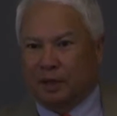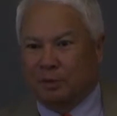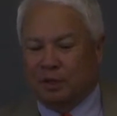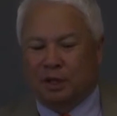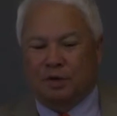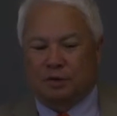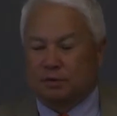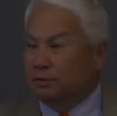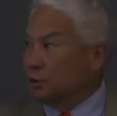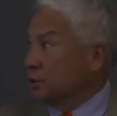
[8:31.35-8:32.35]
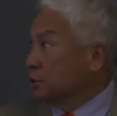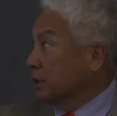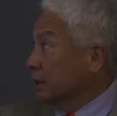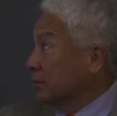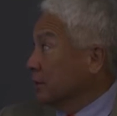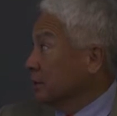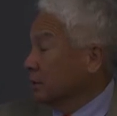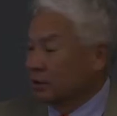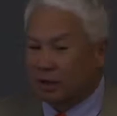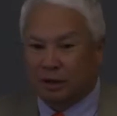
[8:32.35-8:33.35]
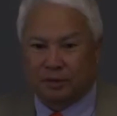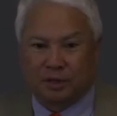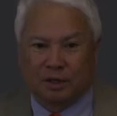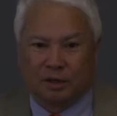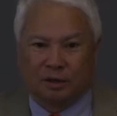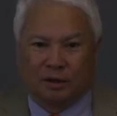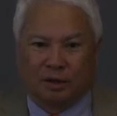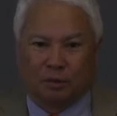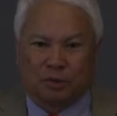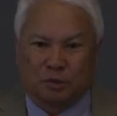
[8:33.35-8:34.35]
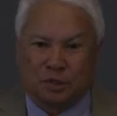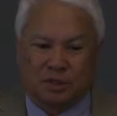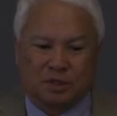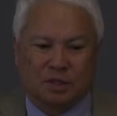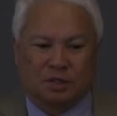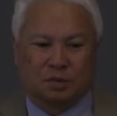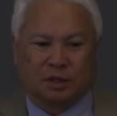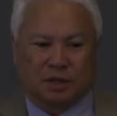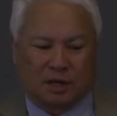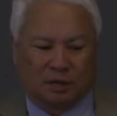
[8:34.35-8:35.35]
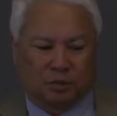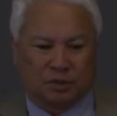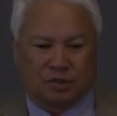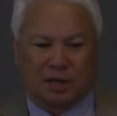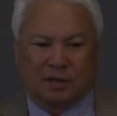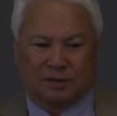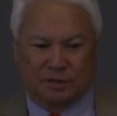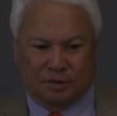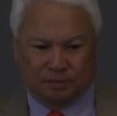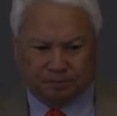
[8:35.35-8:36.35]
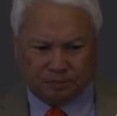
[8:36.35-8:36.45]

how many acres of forest we have out, out there and uh, what species, what type, what sizes.